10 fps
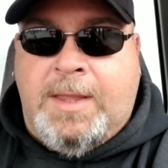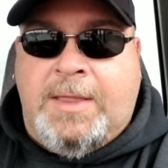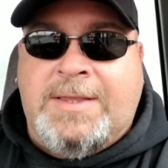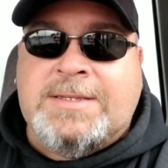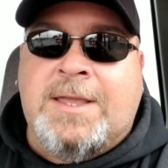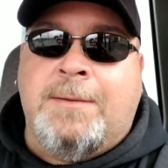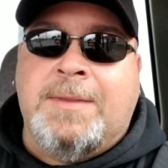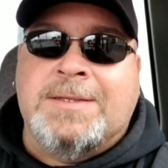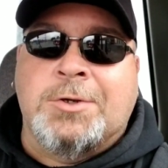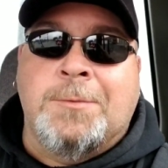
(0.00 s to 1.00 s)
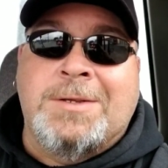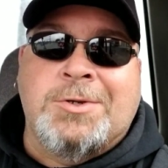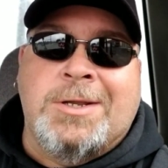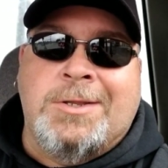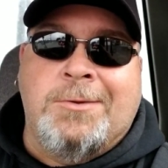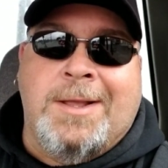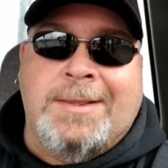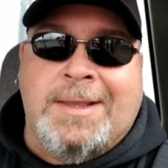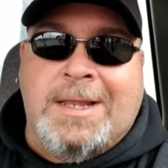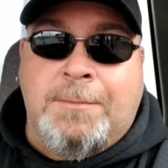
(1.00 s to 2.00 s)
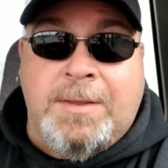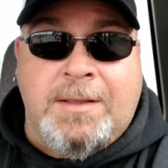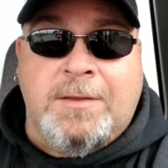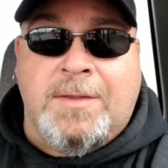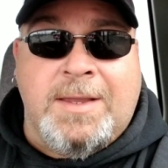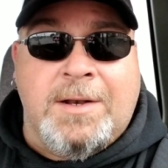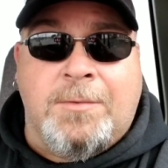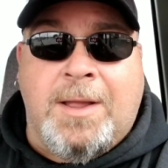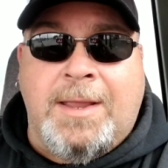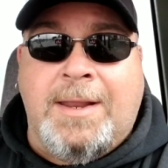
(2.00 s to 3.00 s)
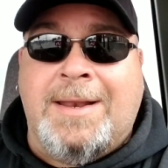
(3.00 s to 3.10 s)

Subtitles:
And these companies are going to be treating you like the guinea pig till they get it right.